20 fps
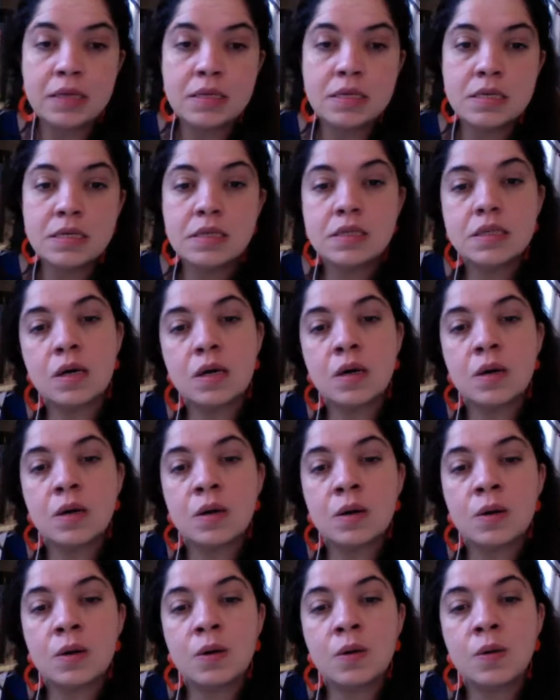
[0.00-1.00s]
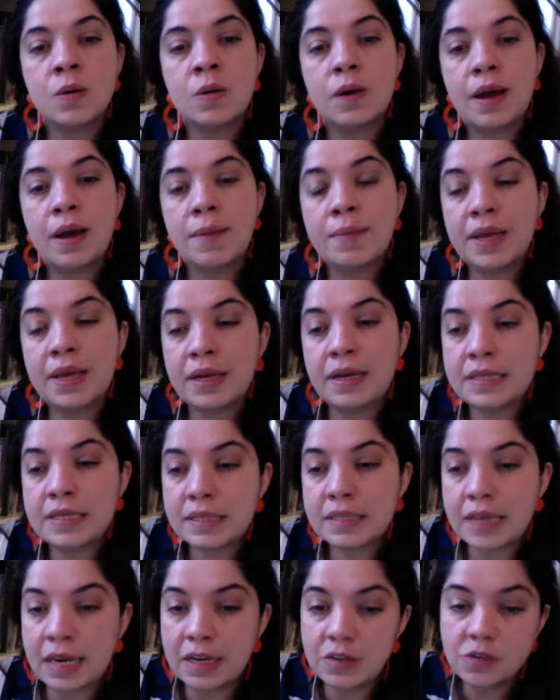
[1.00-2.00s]
So I made a
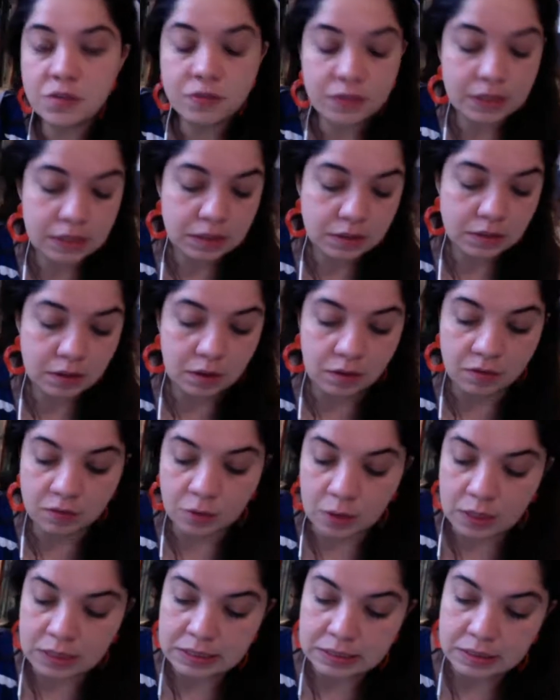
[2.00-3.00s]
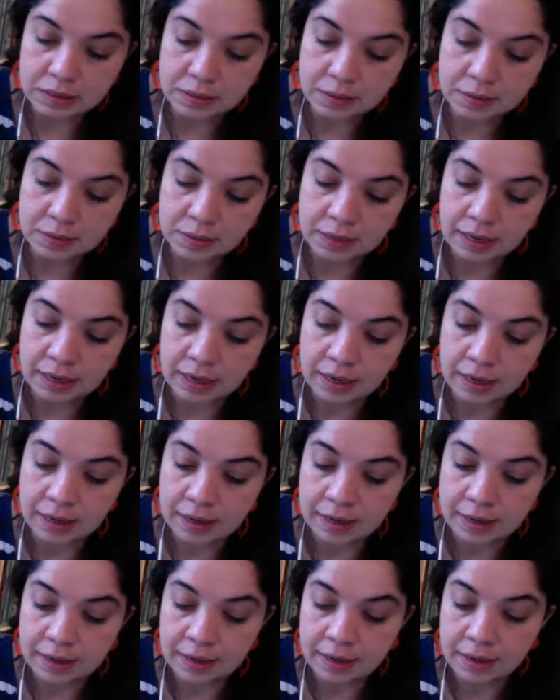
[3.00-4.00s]
sketch first, of course,
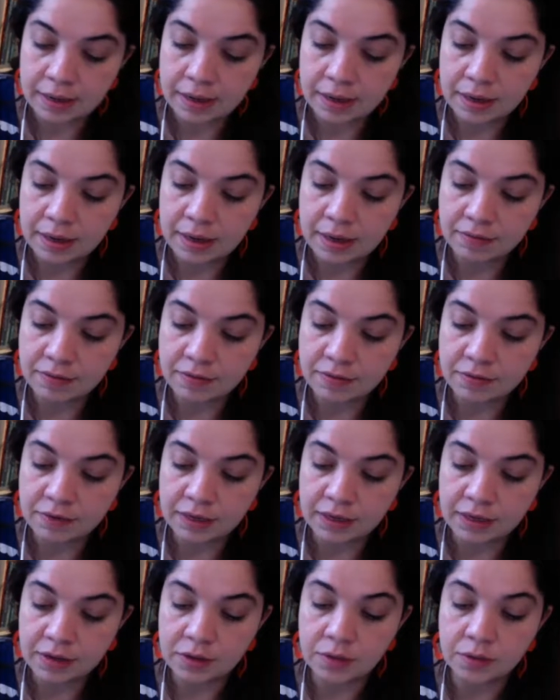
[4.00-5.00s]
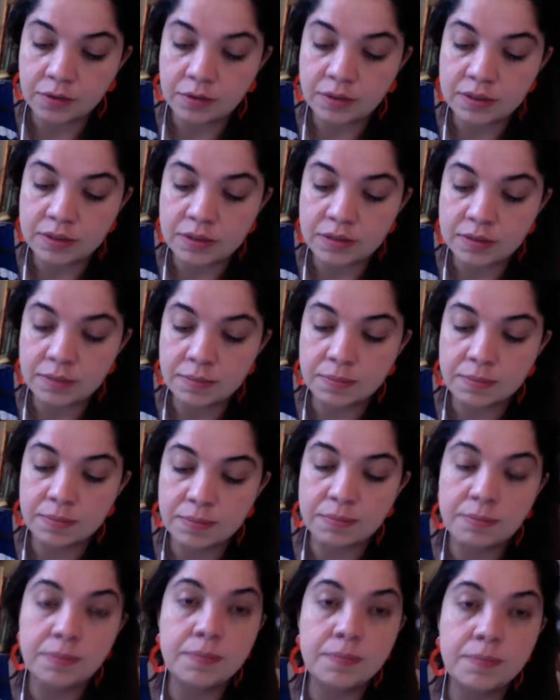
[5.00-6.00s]
and everything I do is
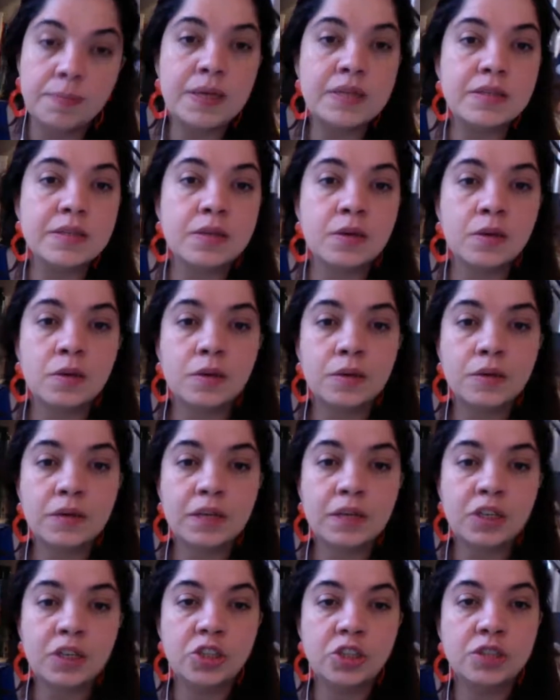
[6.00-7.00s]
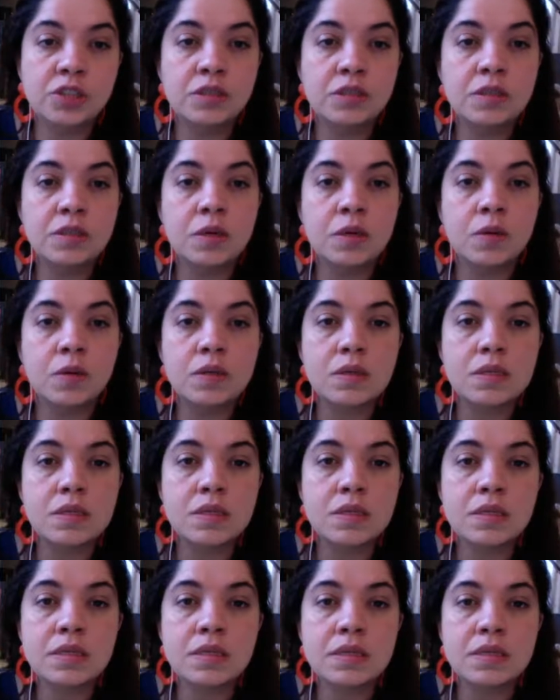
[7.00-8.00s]
pencil-ish. So
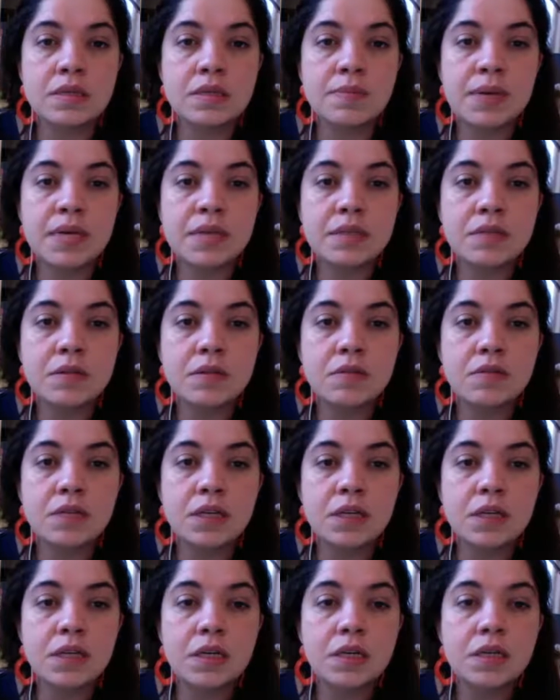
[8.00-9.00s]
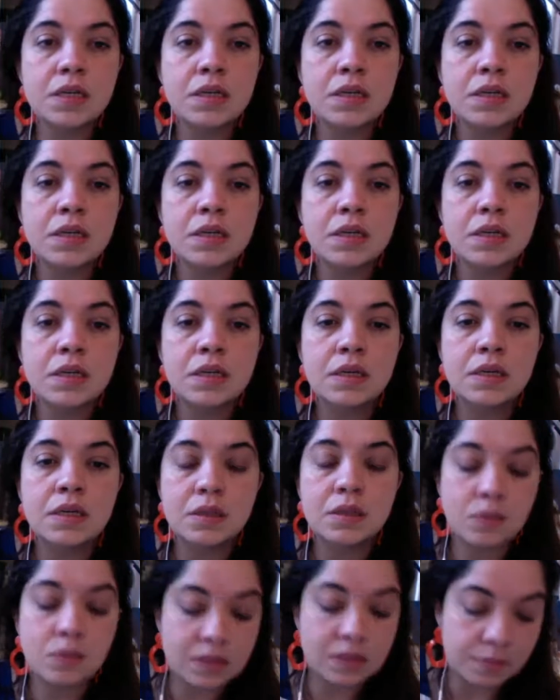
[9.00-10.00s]
it's this mess over here.
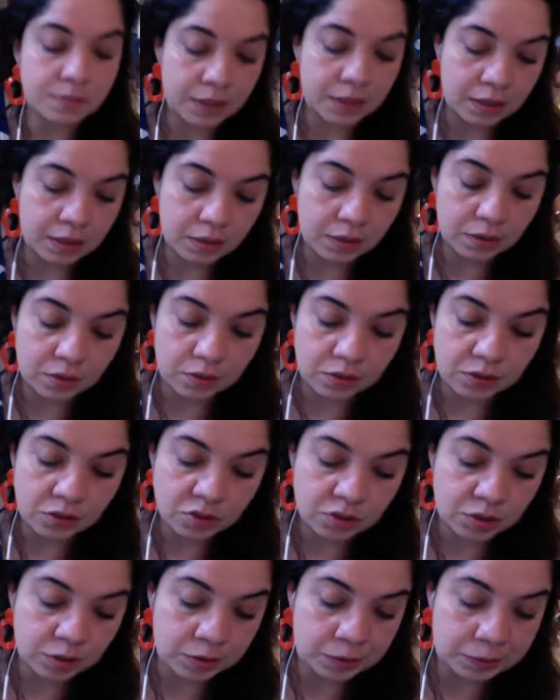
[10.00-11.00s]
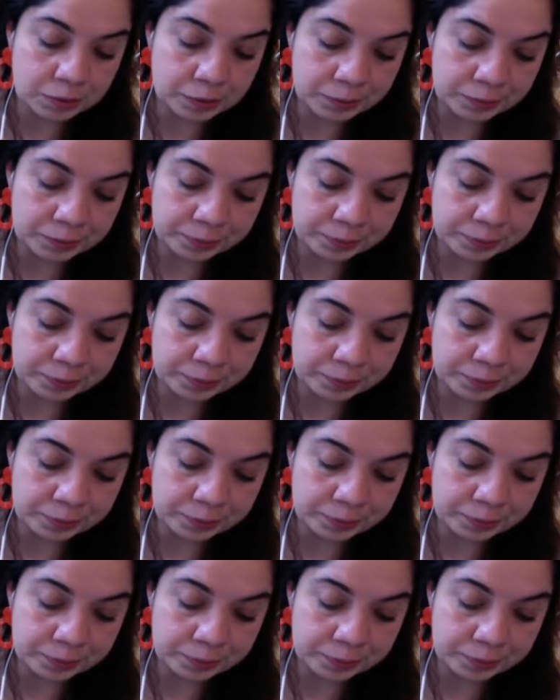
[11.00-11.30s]
It was my original.